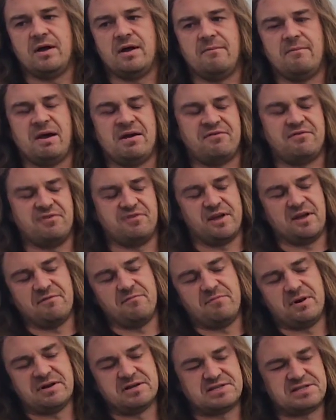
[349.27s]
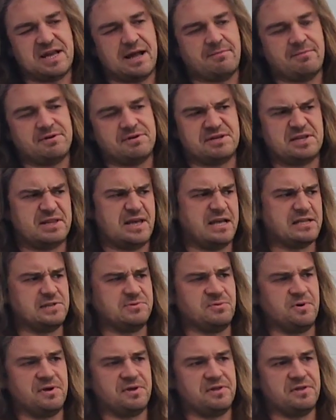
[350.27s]
after they have been established. And that's
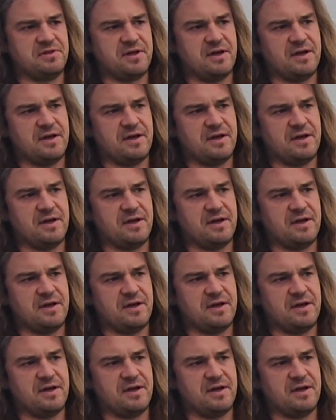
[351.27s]
with